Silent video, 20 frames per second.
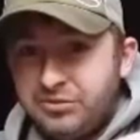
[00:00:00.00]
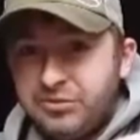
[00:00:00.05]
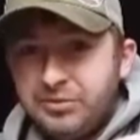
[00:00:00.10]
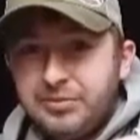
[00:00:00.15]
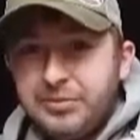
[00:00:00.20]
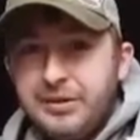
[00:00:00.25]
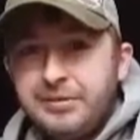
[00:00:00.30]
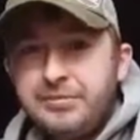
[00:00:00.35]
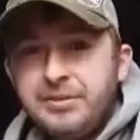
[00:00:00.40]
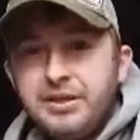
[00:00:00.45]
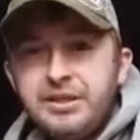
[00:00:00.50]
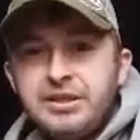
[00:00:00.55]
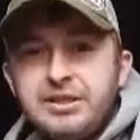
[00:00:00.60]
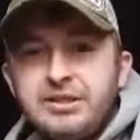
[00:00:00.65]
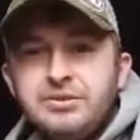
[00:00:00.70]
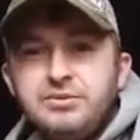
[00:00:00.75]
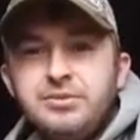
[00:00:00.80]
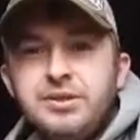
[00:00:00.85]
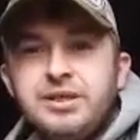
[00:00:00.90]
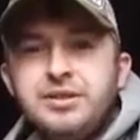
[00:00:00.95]
Fishing
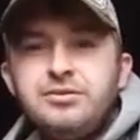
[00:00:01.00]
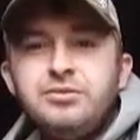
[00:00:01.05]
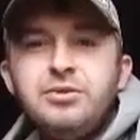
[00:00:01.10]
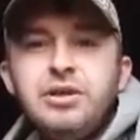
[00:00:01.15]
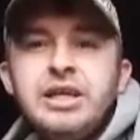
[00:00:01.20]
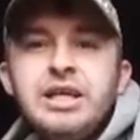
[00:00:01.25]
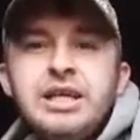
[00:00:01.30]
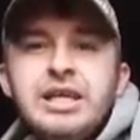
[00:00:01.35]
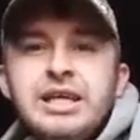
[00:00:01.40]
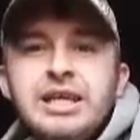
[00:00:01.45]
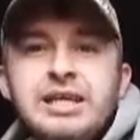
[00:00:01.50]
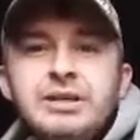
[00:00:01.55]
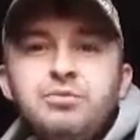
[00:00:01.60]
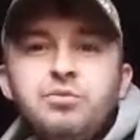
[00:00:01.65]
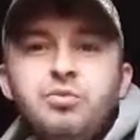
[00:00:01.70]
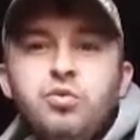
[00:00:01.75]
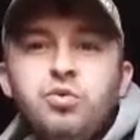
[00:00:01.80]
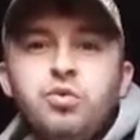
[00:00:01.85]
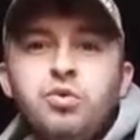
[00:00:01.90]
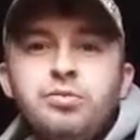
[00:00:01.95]
Republic as well
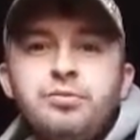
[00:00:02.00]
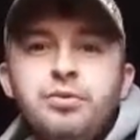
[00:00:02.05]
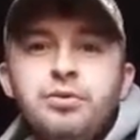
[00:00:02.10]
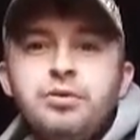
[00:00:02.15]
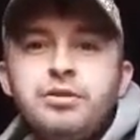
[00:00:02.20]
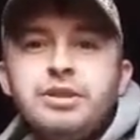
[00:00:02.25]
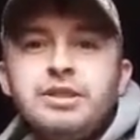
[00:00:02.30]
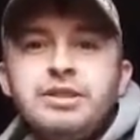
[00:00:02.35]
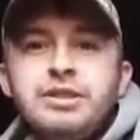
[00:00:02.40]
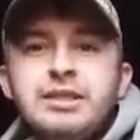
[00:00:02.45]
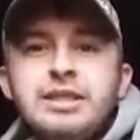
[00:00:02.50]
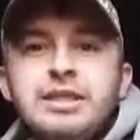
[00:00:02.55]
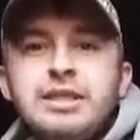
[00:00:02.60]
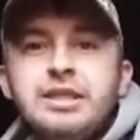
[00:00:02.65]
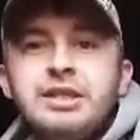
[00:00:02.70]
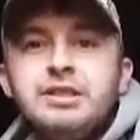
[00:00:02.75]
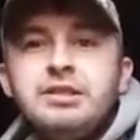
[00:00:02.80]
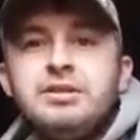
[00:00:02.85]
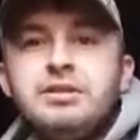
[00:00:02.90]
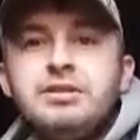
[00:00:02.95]
in Warboys
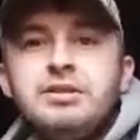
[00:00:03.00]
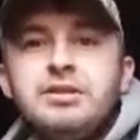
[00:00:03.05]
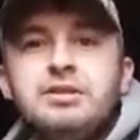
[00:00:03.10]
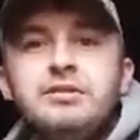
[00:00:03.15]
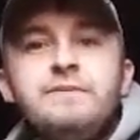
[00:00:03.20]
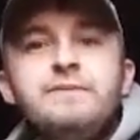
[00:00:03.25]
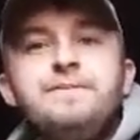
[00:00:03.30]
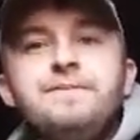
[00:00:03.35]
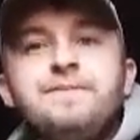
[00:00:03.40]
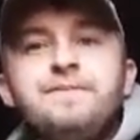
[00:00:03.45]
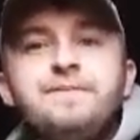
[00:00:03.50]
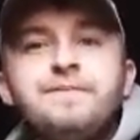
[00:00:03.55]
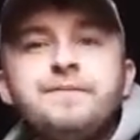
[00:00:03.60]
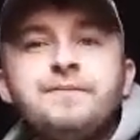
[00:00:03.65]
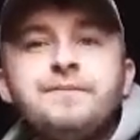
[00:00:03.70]
near Huntingdon.